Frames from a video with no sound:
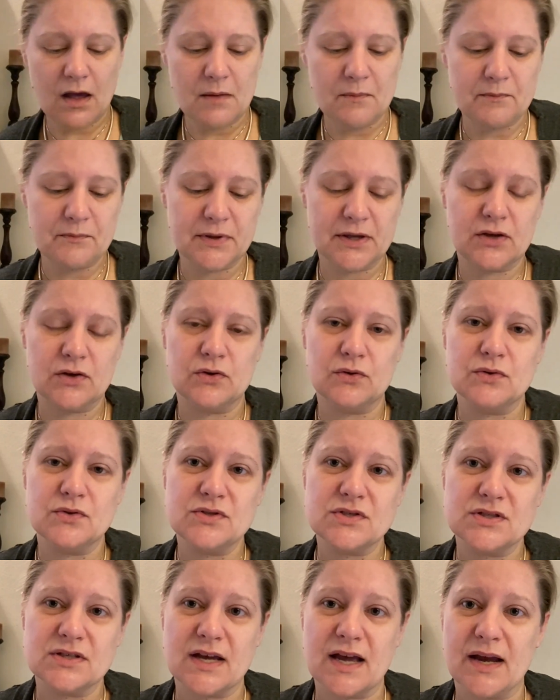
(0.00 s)

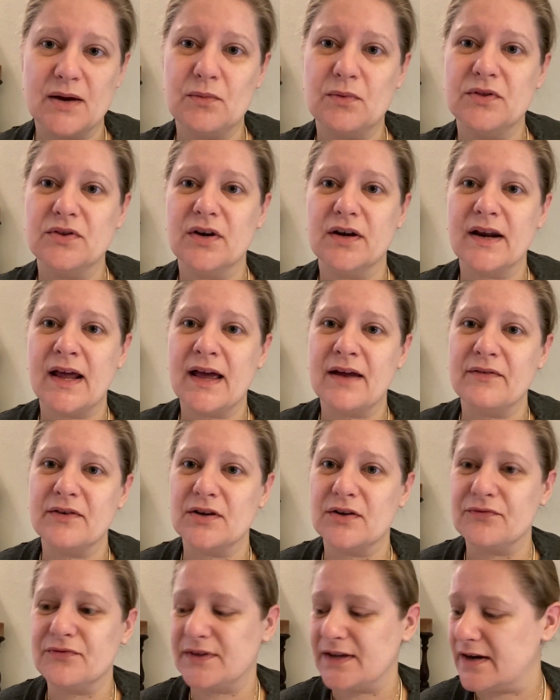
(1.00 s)
Because I will not have
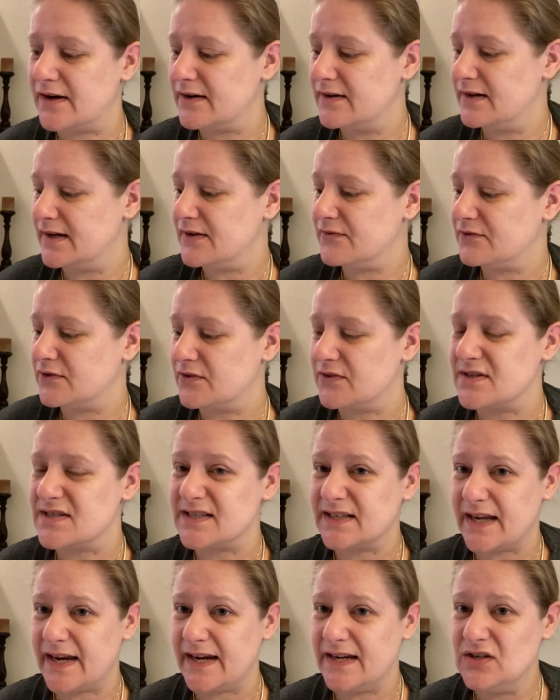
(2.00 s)
enough yarn left on the
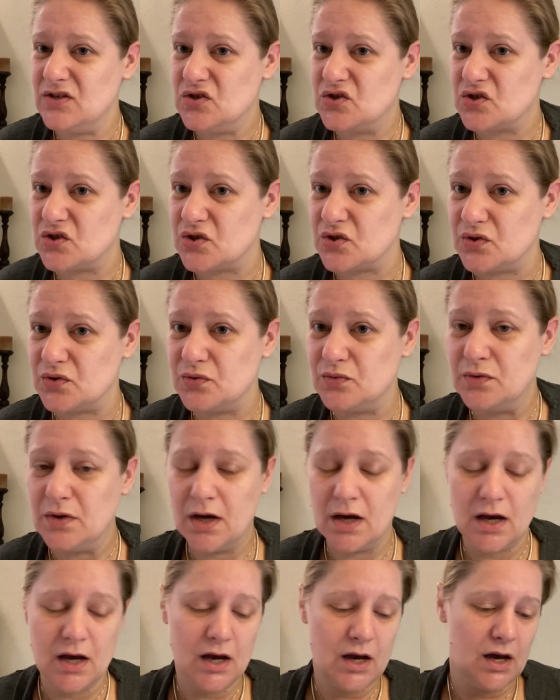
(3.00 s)
skein to
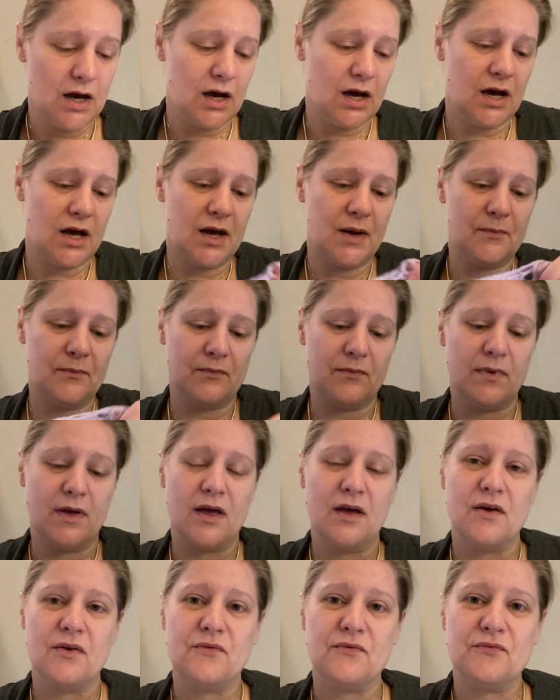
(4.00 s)

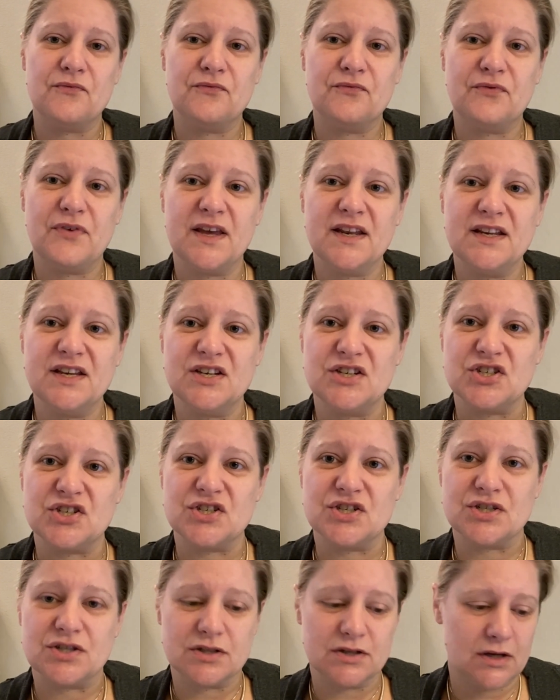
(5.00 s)

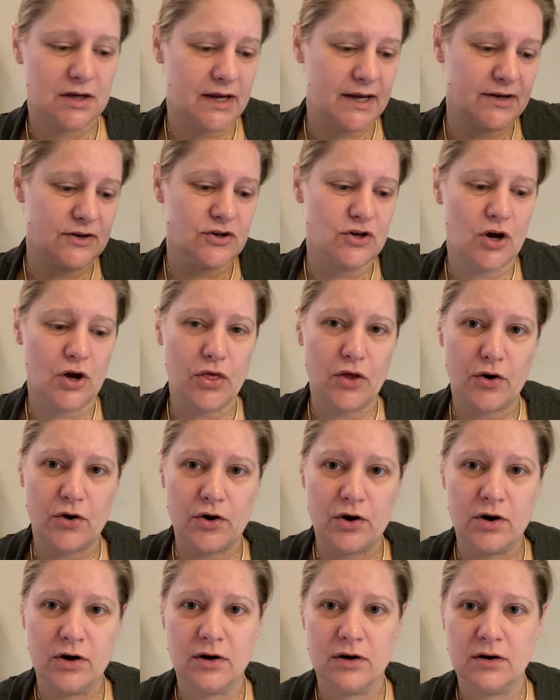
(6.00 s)
finish
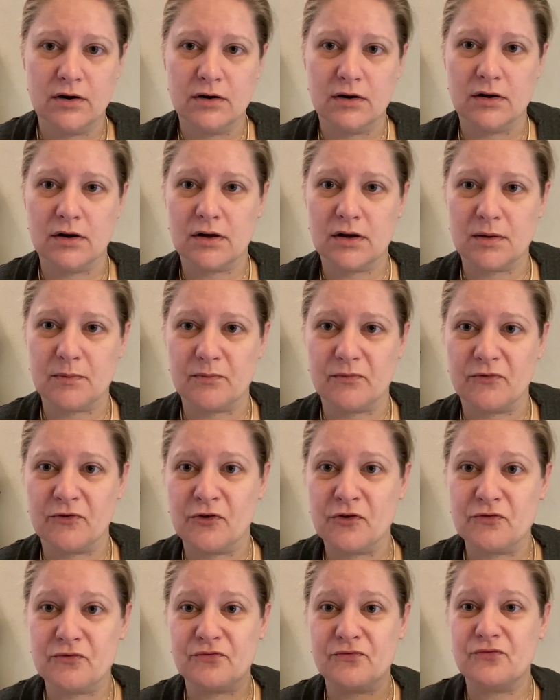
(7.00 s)
another
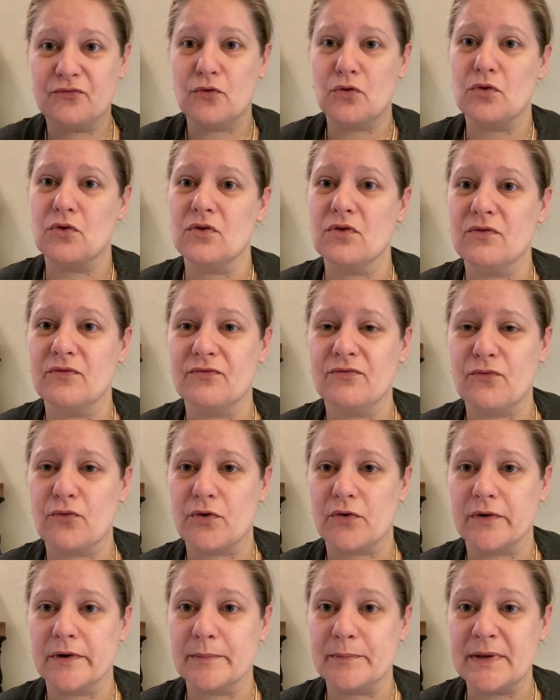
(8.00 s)
full
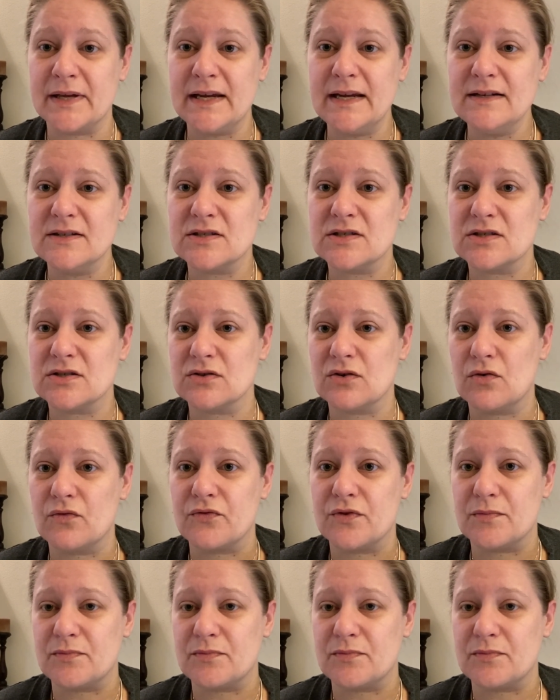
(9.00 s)
4 repeats of the